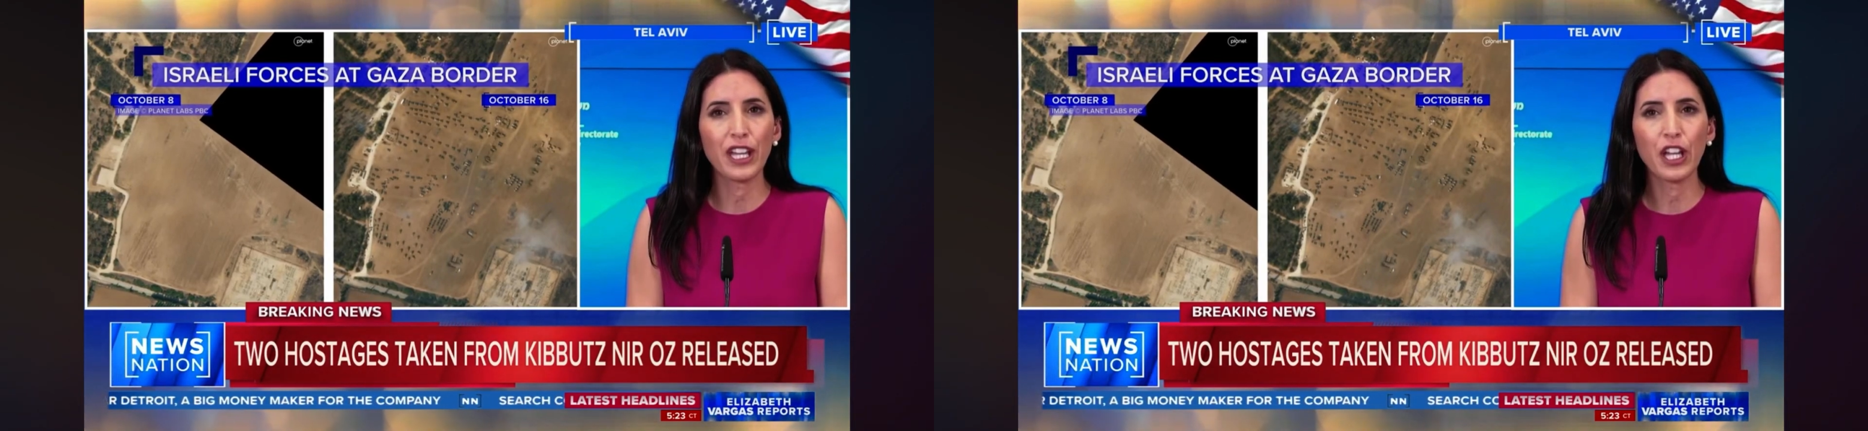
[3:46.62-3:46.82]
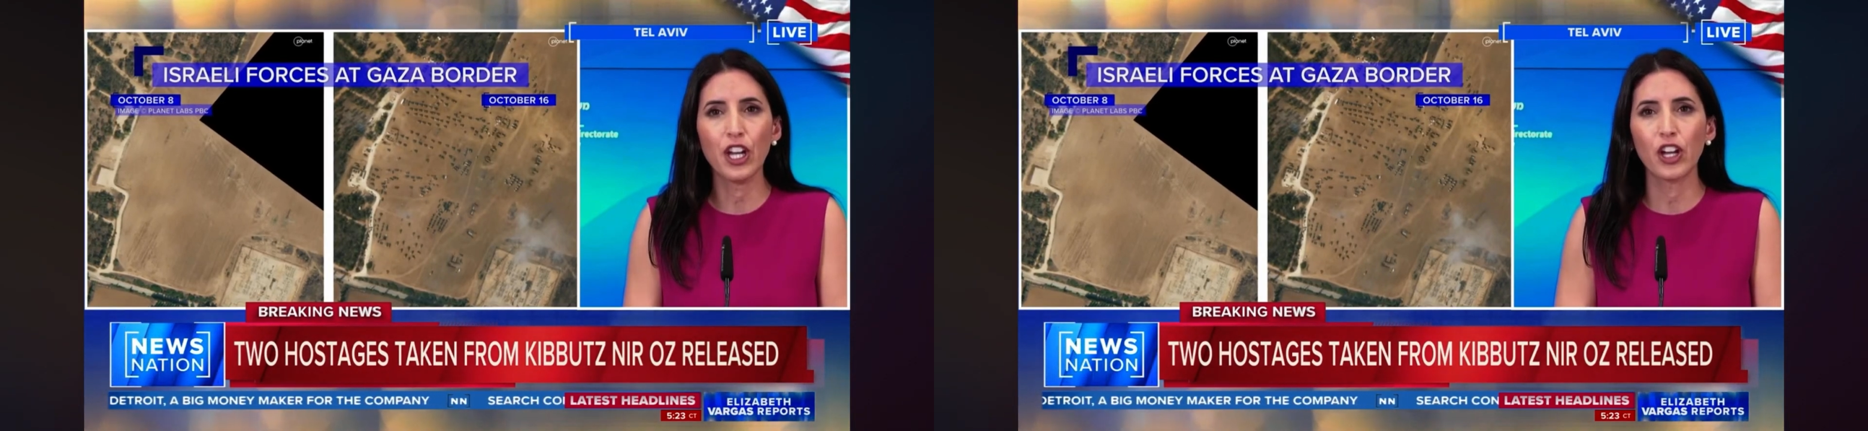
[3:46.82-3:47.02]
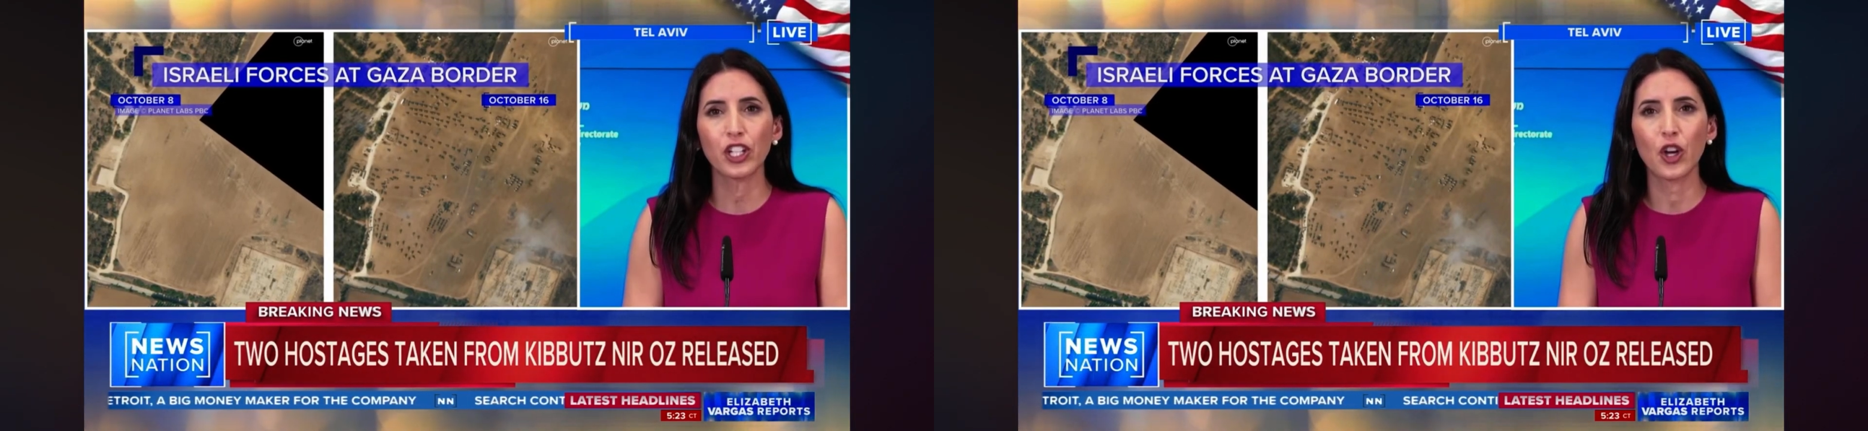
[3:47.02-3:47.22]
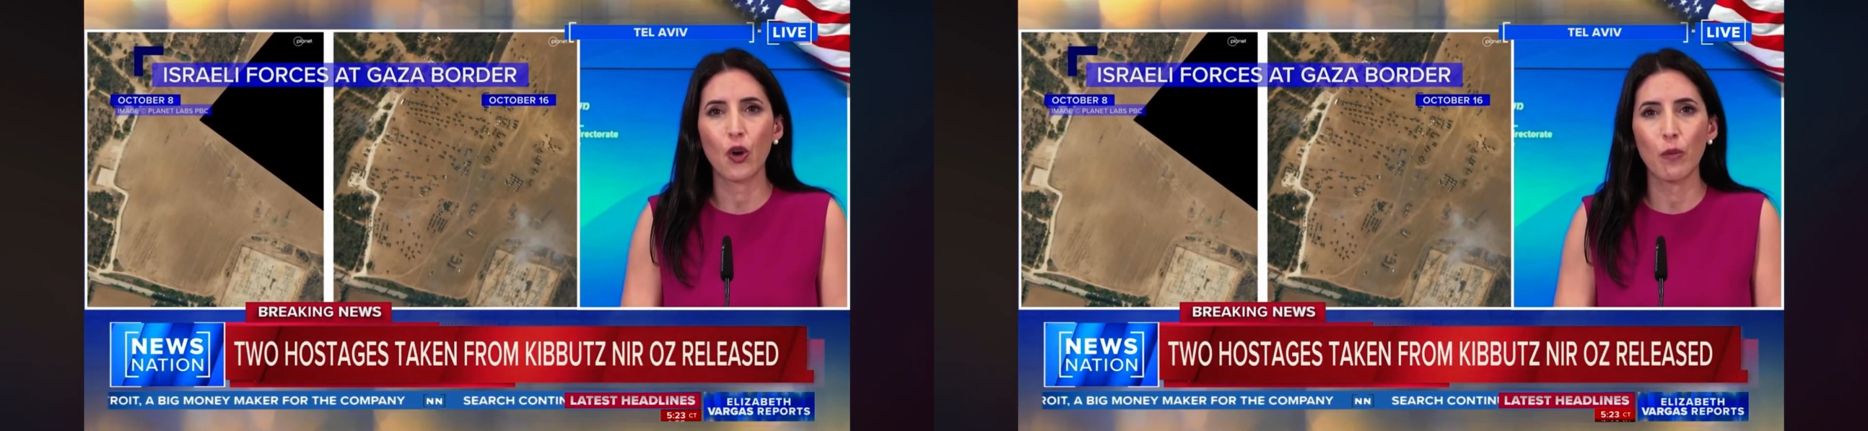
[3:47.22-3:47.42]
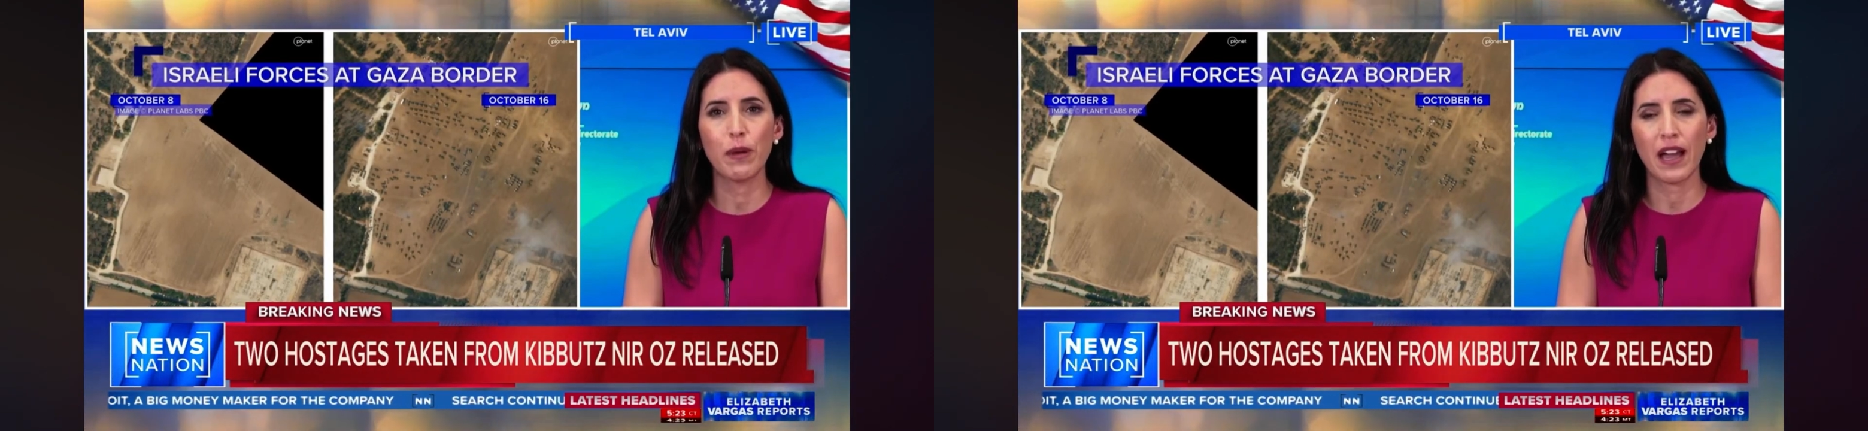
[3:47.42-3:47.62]
know, cannot
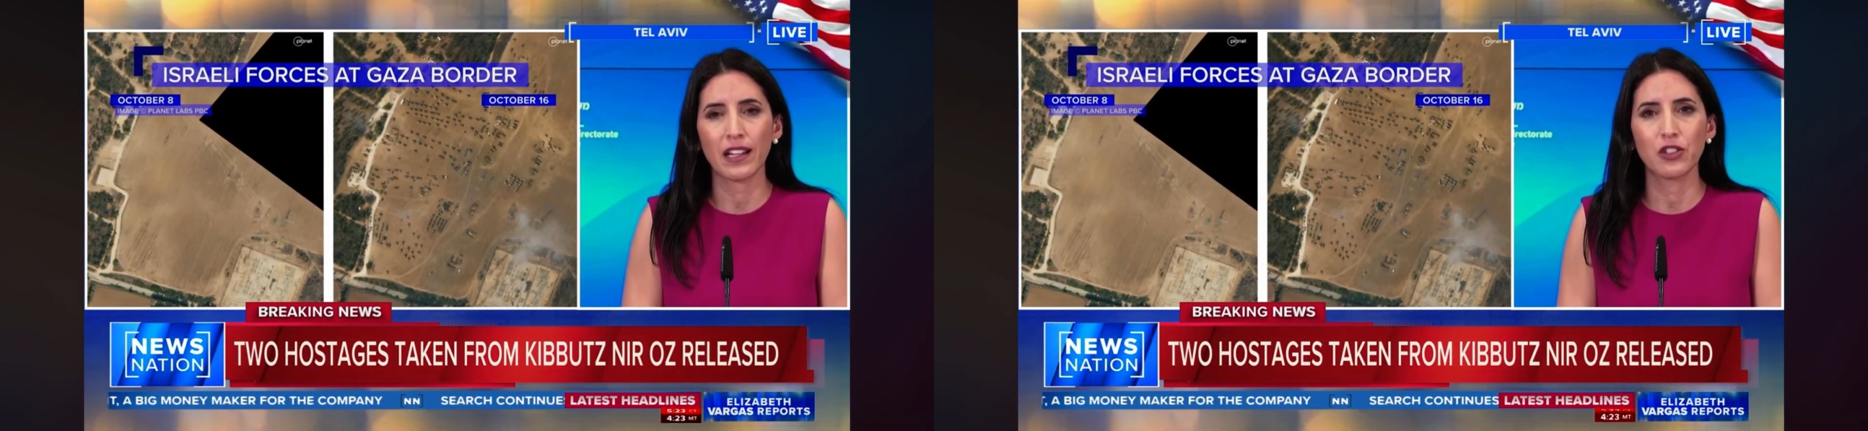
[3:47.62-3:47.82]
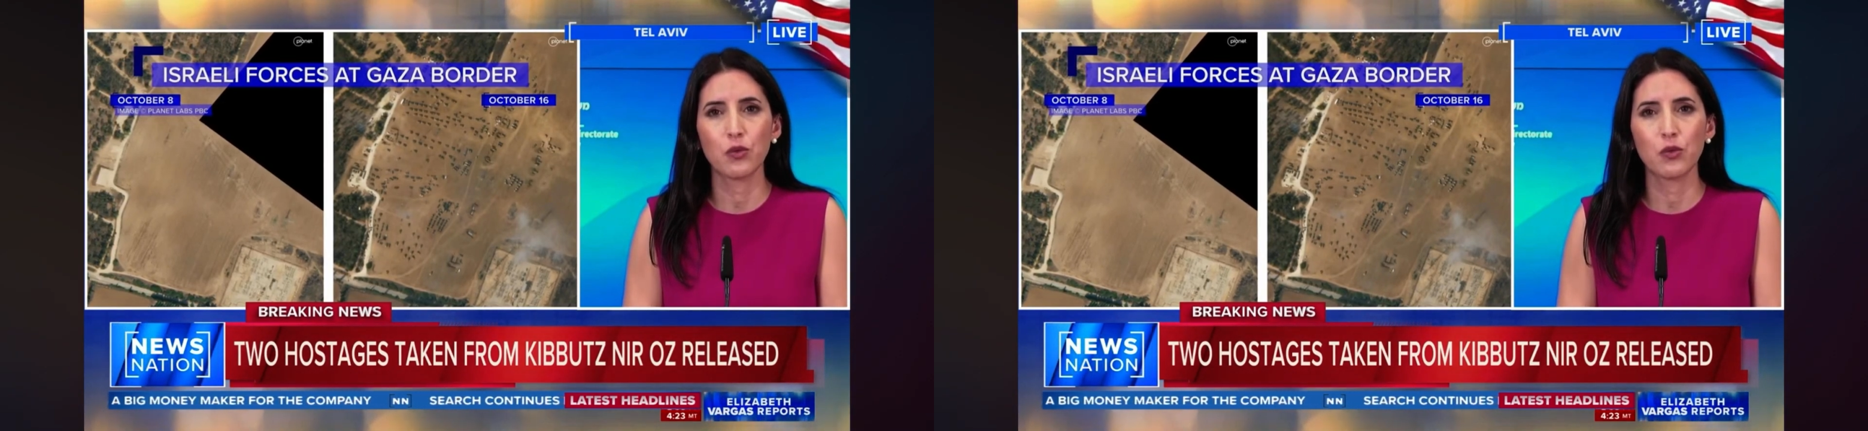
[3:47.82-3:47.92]
go back